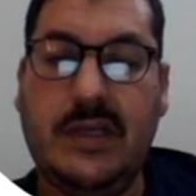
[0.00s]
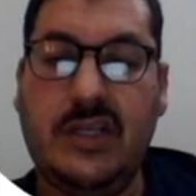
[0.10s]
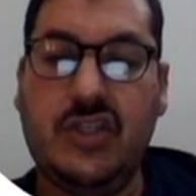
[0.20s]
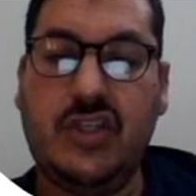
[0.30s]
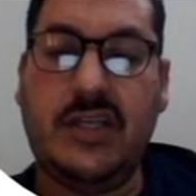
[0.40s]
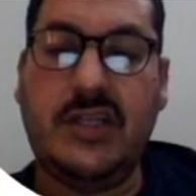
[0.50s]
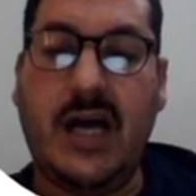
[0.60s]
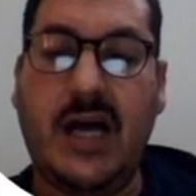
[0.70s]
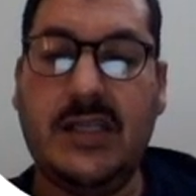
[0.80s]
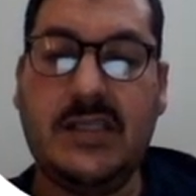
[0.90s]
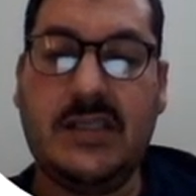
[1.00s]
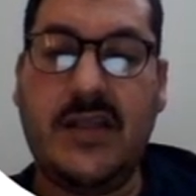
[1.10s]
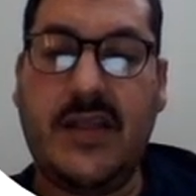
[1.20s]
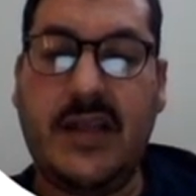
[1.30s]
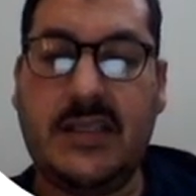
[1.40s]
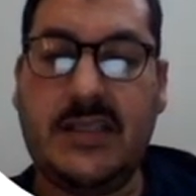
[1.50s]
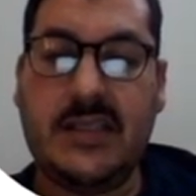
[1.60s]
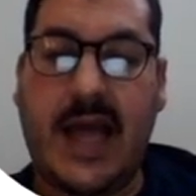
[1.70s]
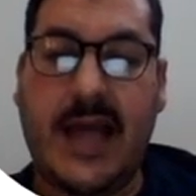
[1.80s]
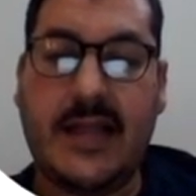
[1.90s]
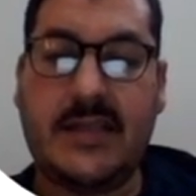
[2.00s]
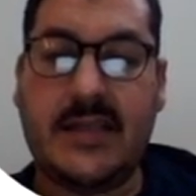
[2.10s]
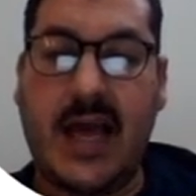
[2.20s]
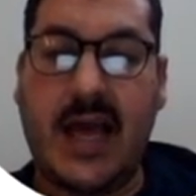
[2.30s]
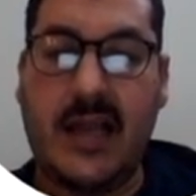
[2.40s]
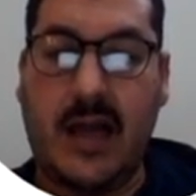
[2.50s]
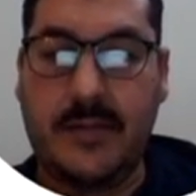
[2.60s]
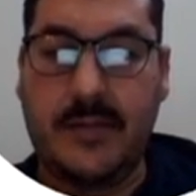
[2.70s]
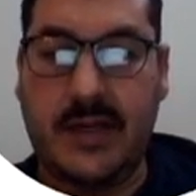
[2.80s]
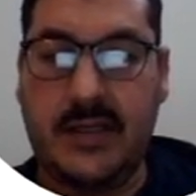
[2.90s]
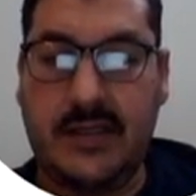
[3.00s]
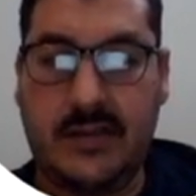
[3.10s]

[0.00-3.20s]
she does this at a library.